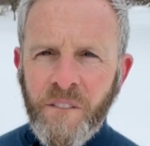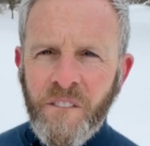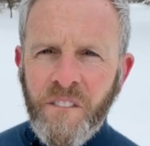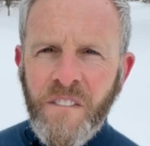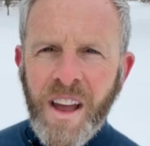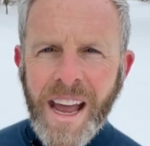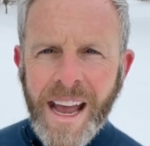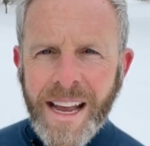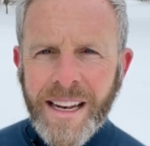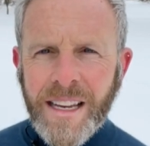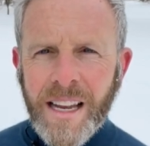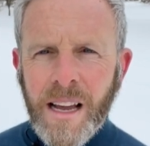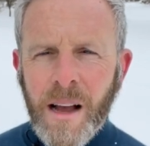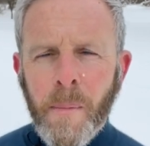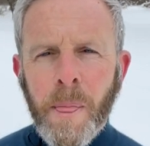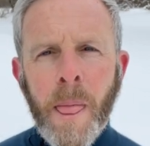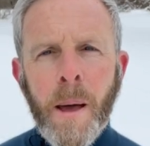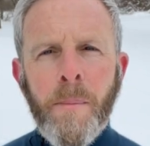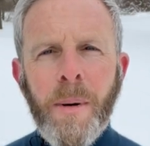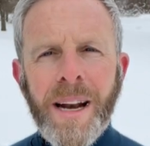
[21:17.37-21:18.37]
fit,
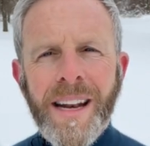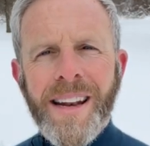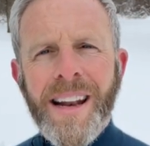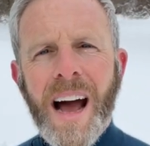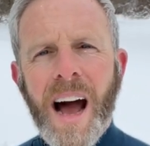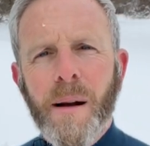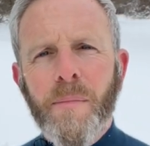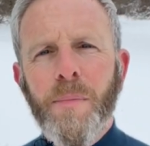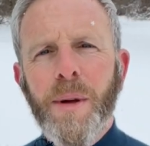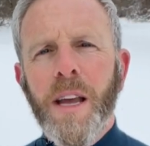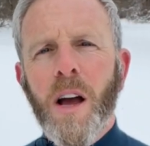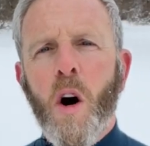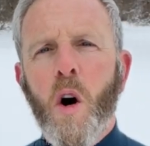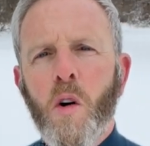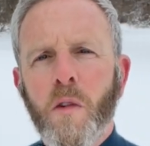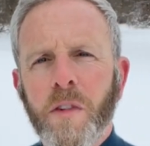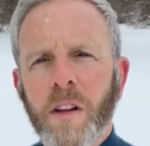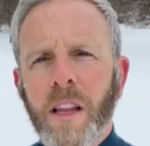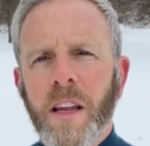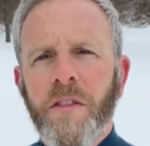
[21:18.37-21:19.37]
but not be
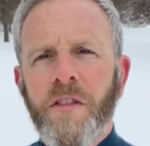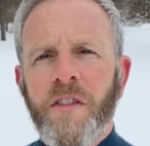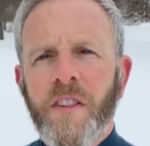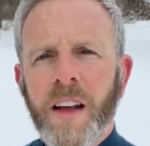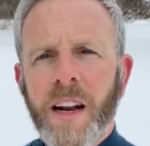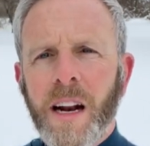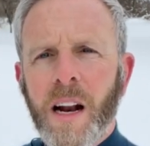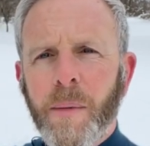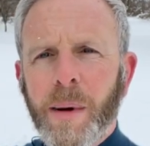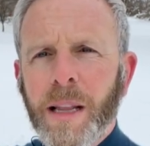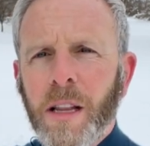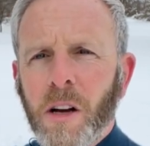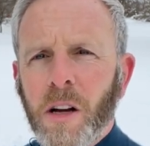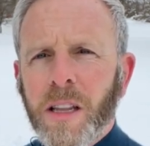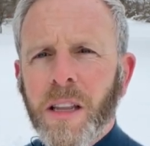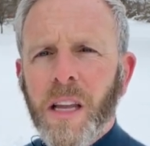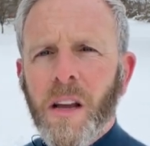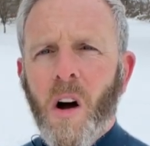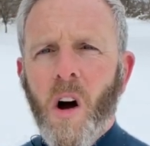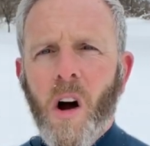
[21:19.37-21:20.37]
overly fitted. I mean, look
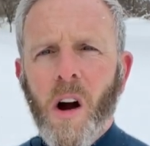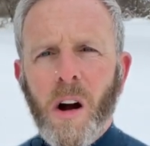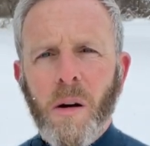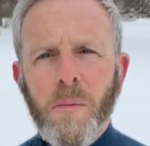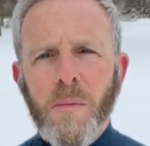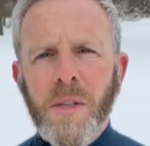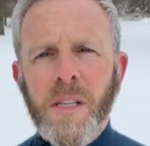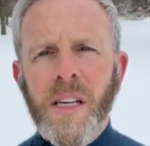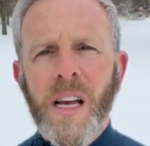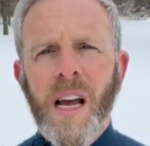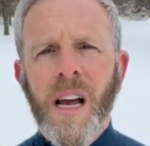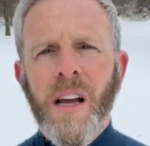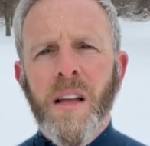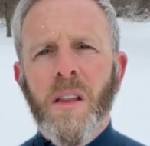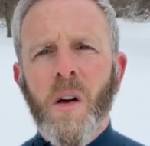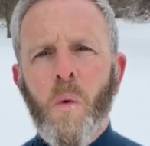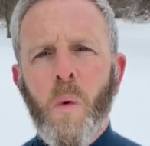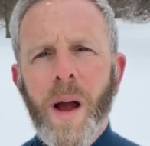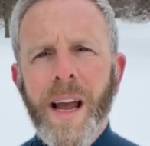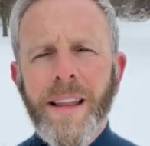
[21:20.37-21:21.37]
at the arms,
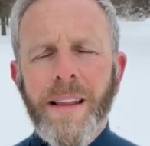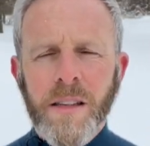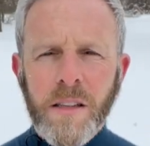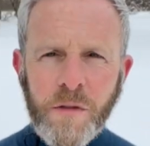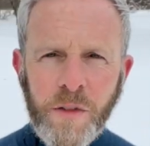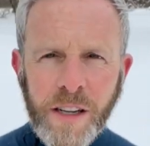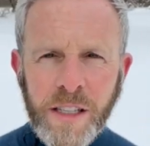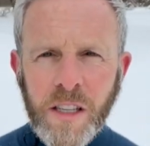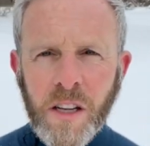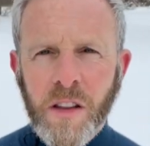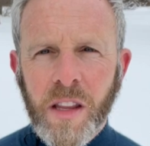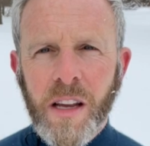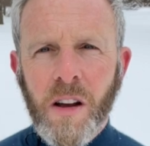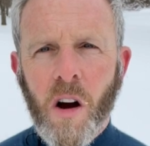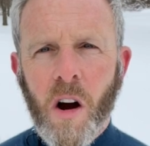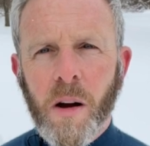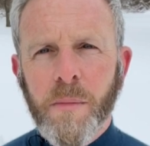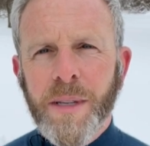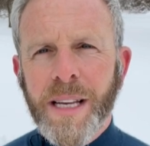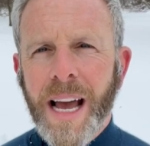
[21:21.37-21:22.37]
the way this fits on the
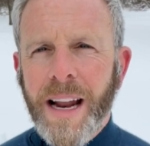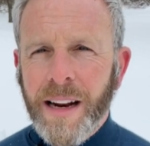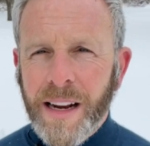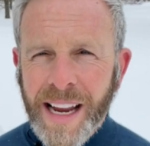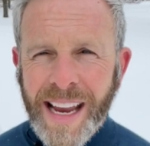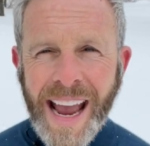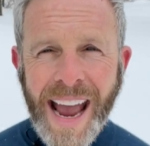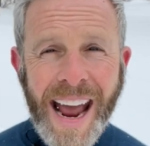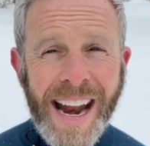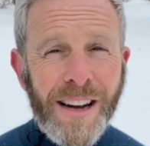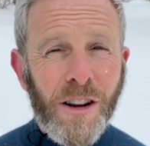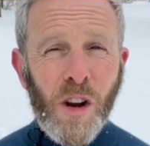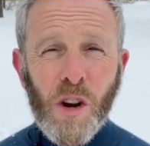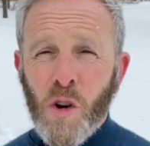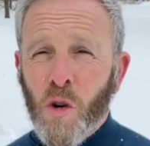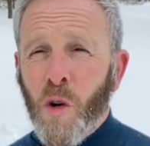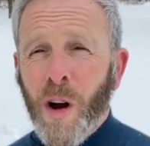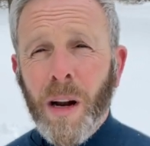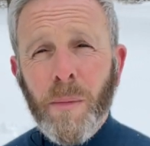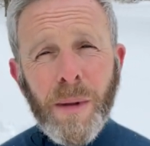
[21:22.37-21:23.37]
arms, and again,
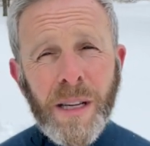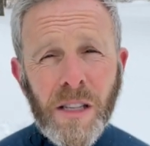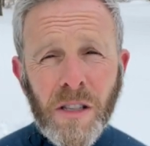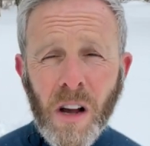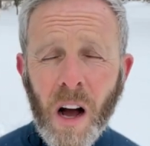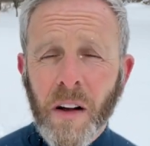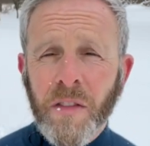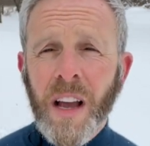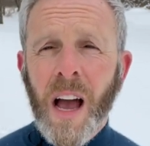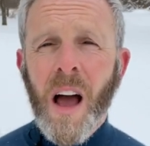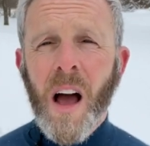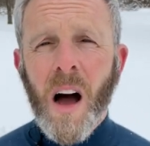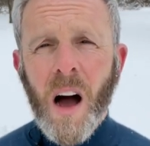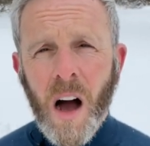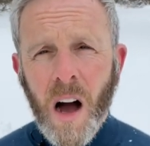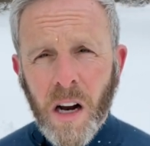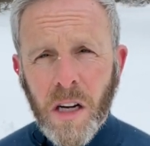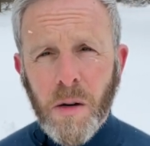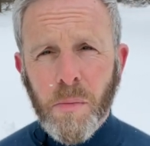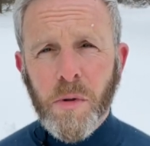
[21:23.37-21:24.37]
incredibly soft,
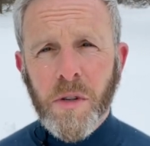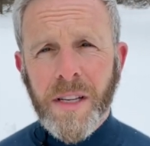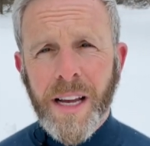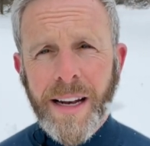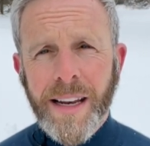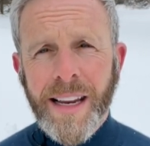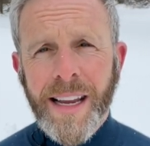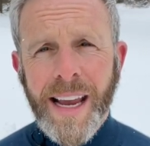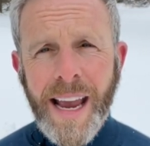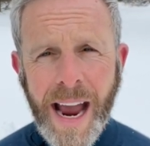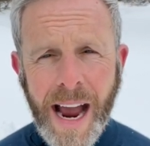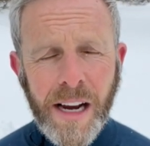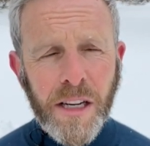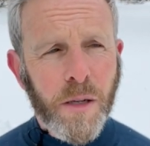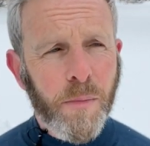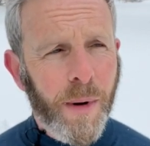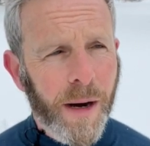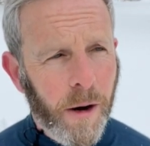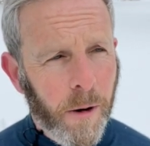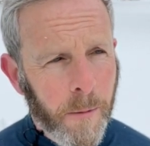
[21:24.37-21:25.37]
100%
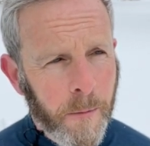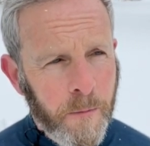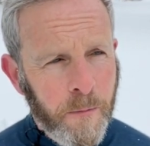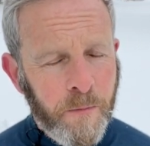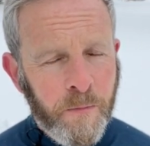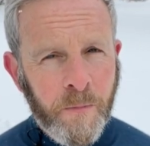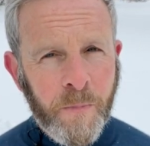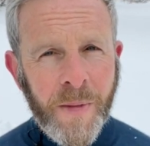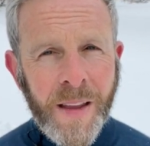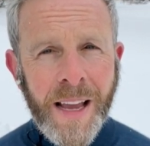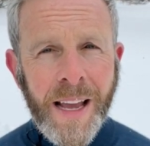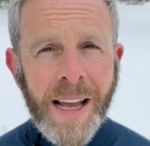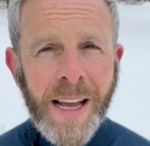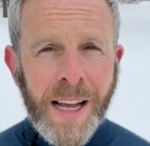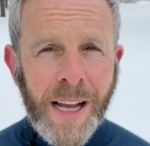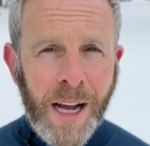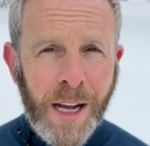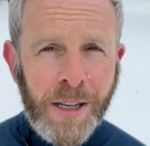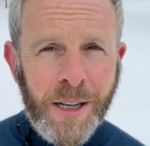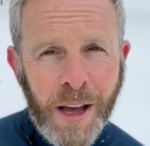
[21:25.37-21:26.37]
cashmere.
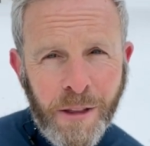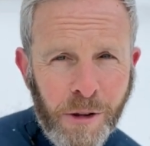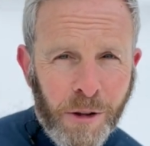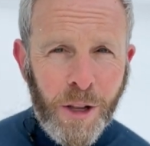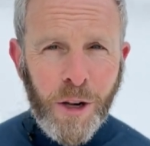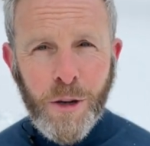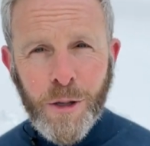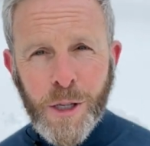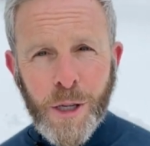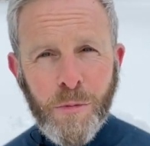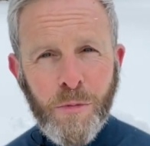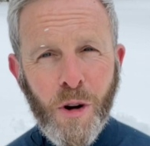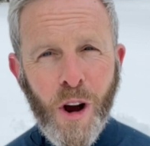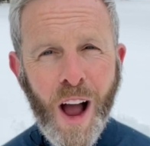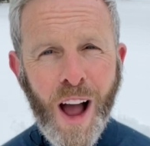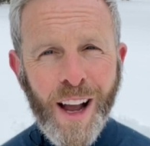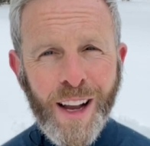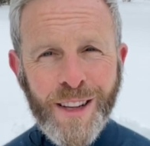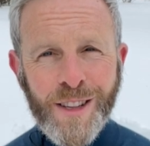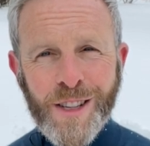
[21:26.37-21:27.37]
Another little
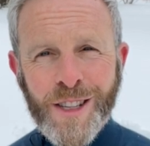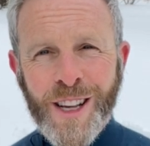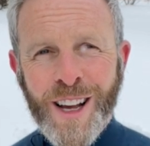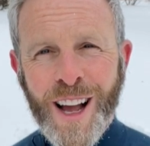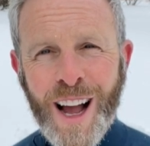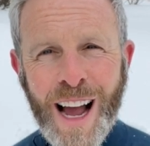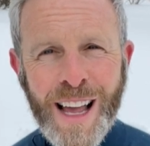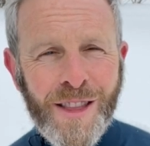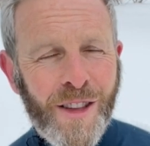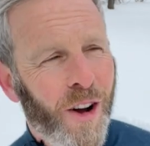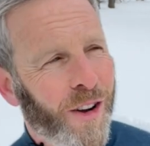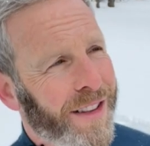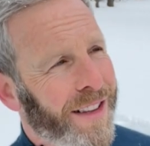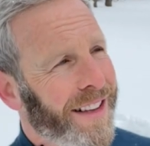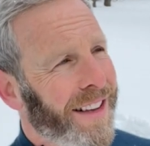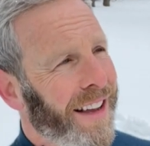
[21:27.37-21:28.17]
surprise. I thought